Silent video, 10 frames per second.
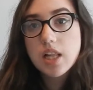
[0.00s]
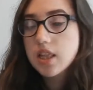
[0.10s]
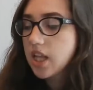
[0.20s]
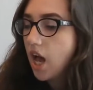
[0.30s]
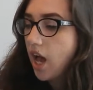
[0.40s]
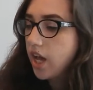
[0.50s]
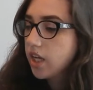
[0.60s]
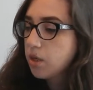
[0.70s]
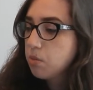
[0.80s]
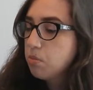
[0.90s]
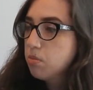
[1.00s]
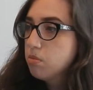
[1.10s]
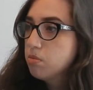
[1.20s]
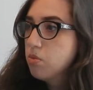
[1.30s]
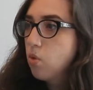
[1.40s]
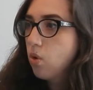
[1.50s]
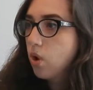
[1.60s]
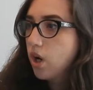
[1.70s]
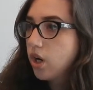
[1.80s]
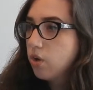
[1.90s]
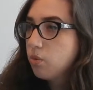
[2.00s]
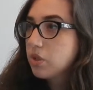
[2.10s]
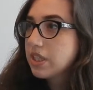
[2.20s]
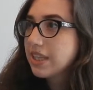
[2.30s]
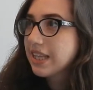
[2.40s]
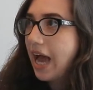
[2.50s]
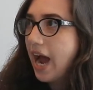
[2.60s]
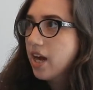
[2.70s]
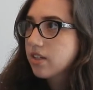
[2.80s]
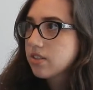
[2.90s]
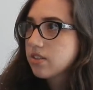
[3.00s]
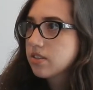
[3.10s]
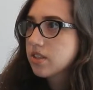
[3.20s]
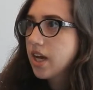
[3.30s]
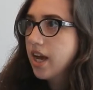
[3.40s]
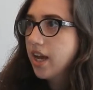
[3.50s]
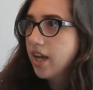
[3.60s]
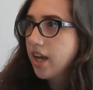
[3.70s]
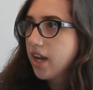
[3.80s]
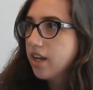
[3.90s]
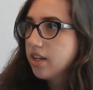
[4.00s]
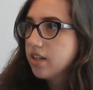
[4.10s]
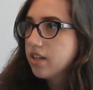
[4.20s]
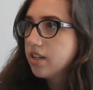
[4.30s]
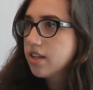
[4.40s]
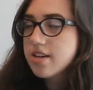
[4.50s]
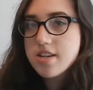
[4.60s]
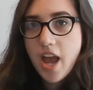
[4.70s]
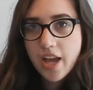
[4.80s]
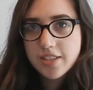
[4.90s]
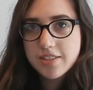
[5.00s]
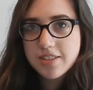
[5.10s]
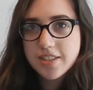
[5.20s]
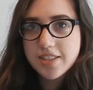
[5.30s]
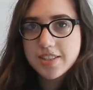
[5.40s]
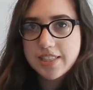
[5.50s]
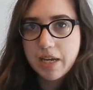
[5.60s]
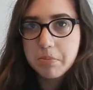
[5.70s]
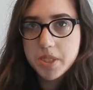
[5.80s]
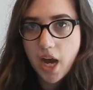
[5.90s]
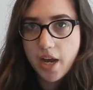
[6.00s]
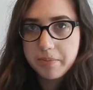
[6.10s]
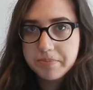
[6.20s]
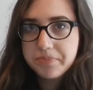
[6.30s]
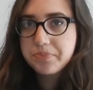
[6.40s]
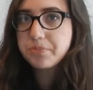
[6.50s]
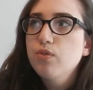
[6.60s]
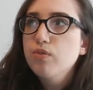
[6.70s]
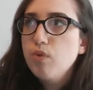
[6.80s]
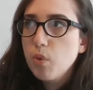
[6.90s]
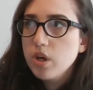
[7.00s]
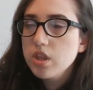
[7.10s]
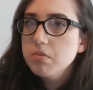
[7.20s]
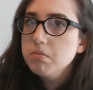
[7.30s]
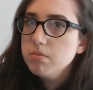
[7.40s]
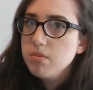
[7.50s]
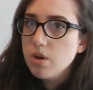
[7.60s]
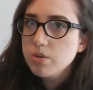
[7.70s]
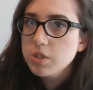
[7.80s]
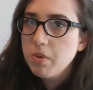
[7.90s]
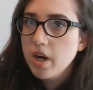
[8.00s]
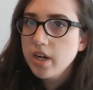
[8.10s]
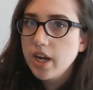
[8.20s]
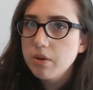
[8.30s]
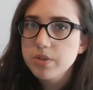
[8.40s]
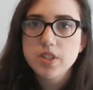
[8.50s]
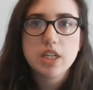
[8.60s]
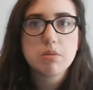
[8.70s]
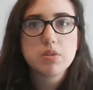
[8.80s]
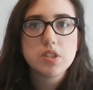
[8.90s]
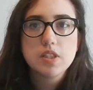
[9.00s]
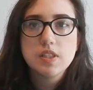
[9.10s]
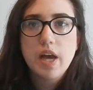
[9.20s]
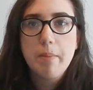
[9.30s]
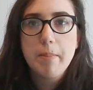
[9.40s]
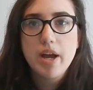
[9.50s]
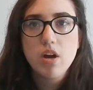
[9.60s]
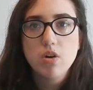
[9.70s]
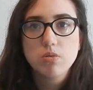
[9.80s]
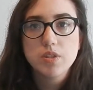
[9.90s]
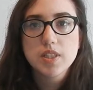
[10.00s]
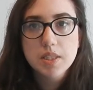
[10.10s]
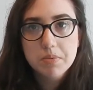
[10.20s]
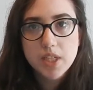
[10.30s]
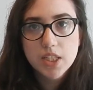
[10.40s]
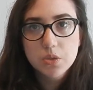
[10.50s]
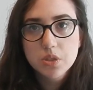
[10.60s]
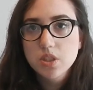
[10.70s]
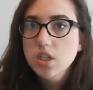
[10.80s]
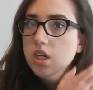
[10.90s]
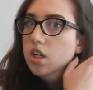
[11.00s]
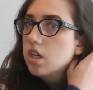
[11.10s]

a lot more relaxed and intense at the same time. For the most part, I was able to set my own sleep schedule,